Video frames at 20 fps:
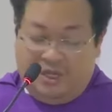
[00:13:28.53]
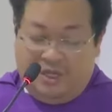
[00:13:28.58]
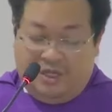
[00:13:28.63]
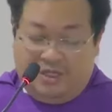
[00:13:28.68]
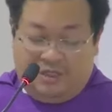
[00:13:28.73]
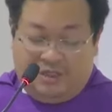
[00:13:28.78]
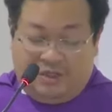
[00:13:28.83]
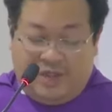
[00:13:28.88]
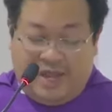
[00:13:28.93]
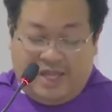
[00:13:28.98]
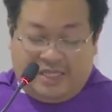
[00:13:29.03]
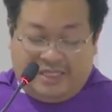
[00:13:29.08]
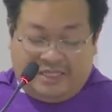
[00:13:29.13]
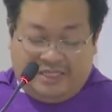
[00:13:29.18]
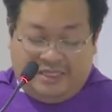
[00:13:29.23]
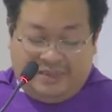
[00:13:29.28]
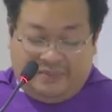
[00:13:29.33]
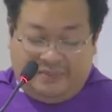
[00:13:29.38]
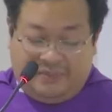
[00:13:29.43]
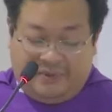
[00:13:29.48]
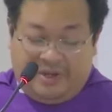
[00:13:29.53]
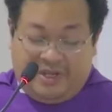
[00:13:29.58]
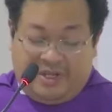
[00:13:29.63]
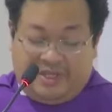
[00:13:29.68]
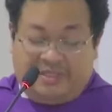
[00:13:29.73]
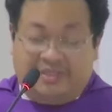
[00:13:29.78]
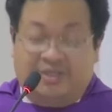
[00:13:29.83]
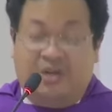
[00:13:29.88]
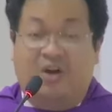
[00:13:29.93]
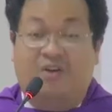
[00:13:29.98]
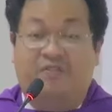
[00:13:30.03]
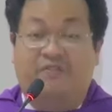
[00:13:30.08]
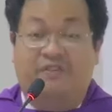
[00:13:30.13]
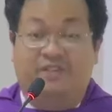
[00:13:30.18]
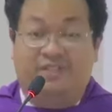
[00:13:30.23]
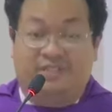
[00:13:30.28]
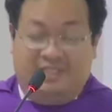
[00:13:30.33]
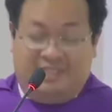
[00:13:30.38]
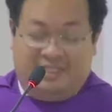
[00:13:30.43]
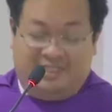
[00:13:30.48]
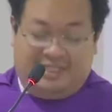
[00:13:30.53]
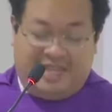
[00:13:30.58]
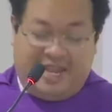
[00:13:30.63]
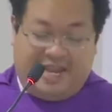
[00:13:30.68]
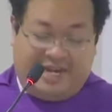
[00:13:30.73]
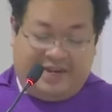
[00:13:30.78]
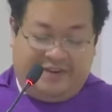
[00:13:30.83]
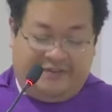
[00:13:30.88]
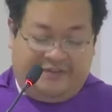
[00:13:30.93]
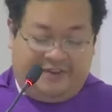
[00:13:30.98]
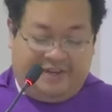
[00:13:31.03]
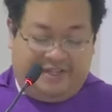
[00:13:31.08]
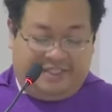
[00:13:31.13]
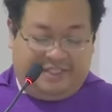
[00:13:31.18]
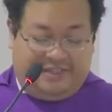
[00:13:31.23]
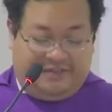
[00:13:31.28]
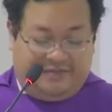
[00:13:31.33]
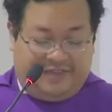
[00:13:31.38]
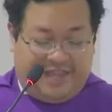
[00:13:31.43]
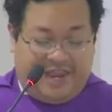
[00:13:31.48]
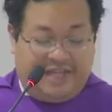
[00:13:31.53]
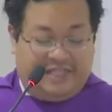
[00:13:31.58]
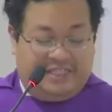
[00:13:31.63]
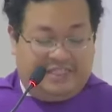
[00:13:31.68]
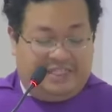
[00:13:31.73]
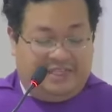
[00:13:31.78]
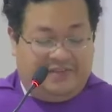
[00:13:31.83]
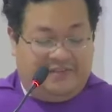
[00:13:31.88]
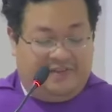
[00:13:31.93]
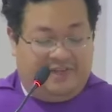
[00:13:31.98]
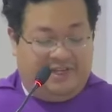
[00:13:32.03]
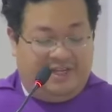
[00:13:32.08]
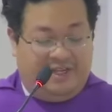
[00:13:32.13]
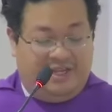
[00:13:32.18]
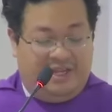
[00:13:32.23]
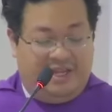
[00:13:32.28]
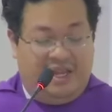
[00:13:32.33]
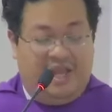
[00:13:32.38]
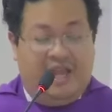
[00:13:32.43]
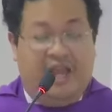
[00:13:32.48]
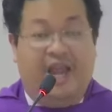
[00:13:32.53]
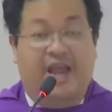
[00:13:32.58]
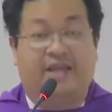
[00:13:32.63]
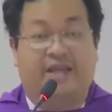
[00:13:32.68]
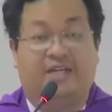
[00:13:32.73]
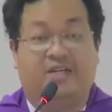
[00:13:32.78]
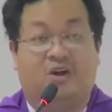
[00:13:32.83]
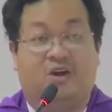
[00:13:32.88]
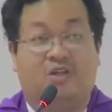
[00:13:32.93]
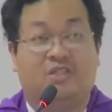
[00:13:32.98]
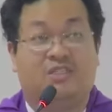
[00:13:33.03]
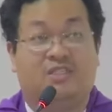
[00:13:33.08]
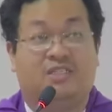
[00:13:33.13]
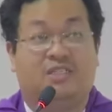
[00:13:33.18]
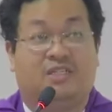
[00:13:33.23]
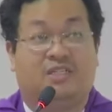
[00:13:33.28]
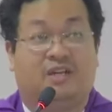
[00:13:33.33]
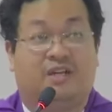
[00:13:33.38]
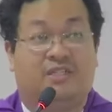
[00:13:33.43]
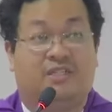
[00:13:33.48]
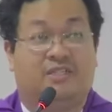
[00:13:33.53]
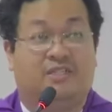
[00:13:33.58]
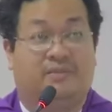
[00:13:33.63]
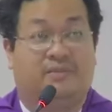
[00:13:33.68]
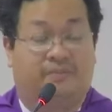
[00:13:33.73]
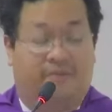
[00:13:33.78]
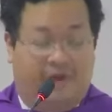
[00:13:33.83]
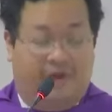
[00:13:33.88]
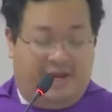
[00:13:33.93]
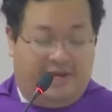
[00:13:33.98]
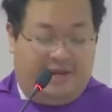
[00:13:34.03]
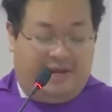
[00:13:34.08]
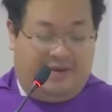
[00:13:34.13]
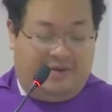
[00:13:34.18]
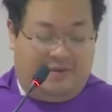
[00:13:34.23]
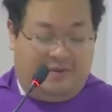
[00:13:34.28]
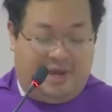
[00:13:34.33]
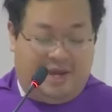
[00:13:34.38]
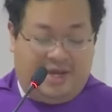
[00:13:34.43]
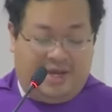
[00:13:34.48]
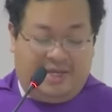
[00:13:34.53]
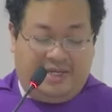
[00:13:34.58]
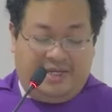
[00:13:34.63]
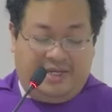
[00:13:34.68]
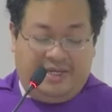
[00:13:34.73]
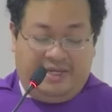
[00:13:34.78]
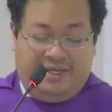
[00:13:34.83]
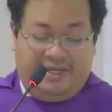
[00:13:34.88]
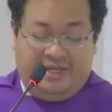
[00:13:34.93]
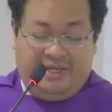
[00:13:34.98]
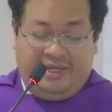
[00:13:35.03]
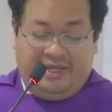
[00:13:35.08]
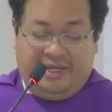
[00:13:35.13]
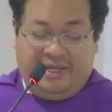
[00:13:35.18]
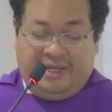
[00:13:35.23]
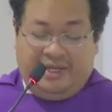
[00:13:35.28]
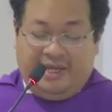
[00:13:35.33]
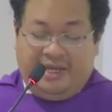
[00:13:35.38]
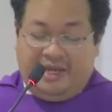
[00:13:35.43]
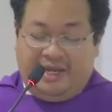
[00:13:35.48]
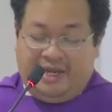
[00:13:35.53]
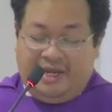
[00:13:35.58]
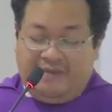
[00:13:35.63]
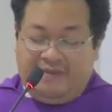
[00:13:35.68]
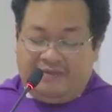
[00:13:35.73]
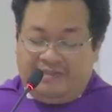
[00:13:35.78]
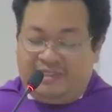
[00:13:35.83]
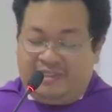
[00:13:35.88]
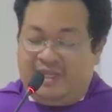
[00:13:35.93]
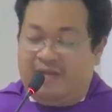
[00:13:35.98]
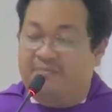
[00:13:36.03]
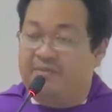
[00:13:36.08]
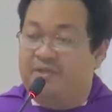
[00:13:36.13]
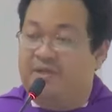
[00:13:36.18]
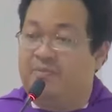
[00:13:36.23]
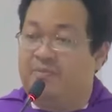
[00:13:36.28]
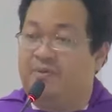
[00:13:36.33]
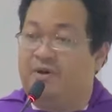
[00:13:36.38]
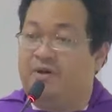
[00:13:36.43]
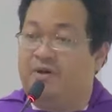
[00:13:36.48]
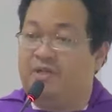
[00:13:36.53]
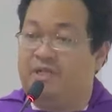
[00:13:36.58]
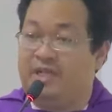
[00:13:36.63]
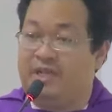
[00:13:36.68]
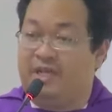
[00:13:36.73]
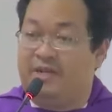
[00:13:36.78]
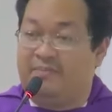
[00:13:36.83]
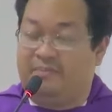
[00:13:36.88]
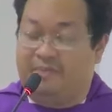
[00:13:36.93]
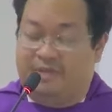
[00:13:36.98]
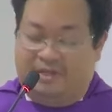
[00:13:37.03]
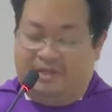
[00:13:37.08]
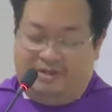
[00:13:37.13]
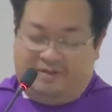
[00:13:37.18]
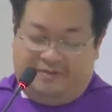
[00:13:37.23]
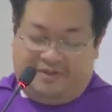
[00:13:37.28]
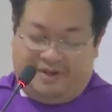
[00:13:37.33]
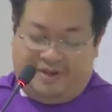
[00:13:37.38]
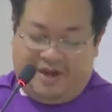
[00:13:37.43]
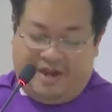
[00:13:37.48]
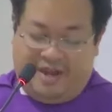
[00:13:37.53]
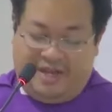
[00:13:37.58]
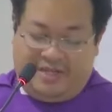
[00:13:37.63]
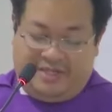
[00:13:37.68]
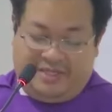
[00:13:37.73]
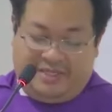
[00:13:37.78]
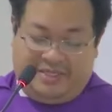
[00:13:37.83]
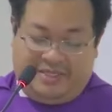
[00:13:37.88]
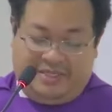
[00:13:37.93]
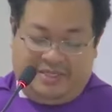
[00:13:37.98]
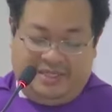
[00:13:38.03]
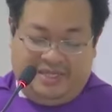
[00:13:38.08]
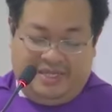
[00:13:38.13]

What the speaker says: So as the priest offers the sacrifice of thanksgiving and consecrates the bread and wine, he lifts up the body and blood of Christ.